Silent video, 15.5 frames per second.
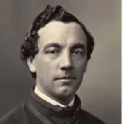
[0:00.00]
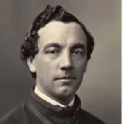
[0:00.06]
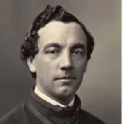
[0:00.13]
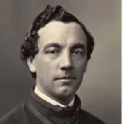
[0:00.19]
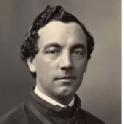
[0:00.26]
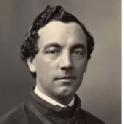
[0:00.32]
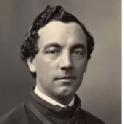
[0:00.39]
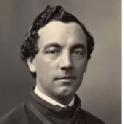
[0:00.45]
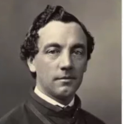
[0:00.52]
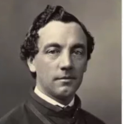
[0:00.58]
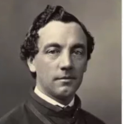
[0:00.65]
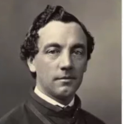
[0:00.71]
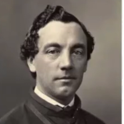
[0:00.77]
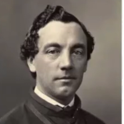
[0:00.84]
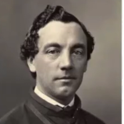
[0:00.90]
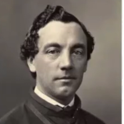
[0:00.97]

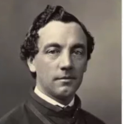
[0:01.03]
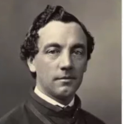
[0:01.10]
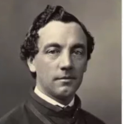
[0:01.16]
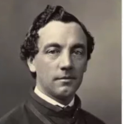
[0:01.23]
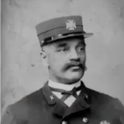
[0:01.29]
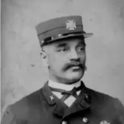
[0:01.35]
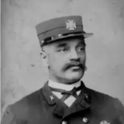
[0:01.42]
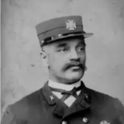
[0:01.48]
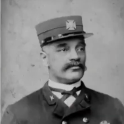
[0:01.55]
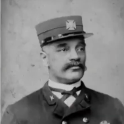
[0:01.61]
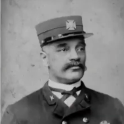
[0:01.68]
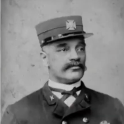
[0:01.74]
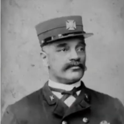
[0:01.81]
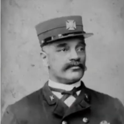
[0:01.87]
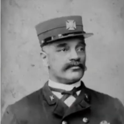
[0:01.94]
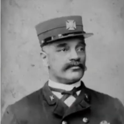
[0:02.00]

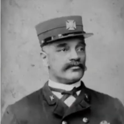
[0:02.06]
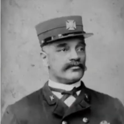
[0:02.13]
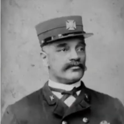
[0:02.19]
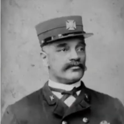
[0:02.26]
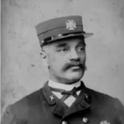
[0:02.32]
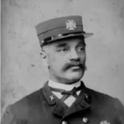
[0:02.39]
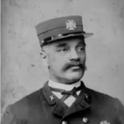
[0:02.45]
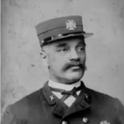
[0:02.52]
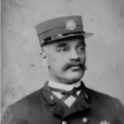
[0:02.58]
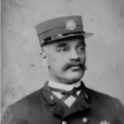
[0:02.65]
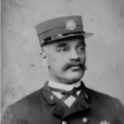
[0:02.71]
No one is speaking in this clip.